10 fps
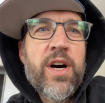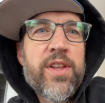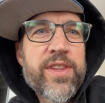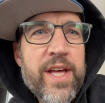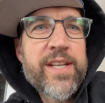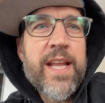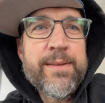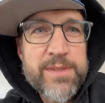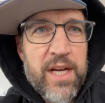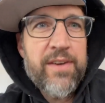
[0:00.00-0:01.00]
all the
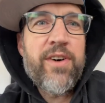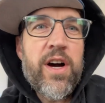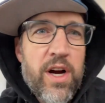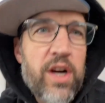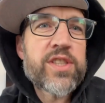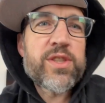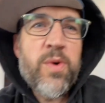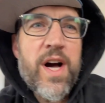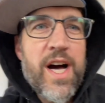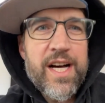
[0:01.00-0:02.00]
names of our
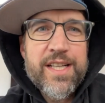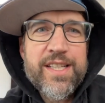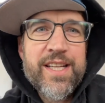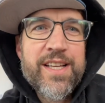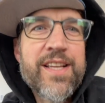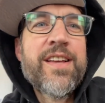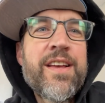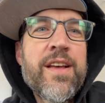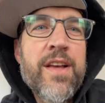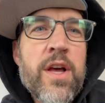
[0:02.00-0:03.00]
squad.
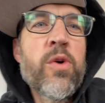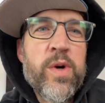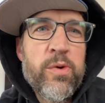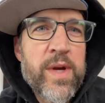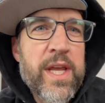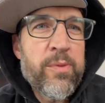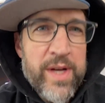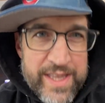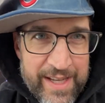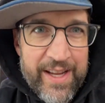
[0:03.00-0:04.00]
Will we
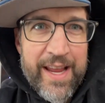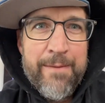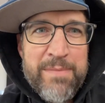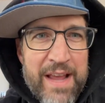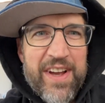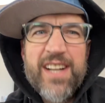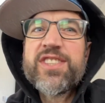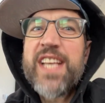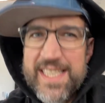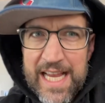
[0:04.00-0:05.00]
win the NBA
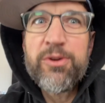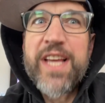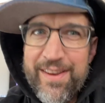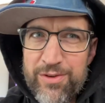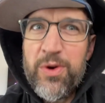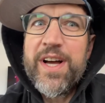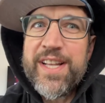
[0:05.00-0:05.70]
Finals? Yes, I will give you a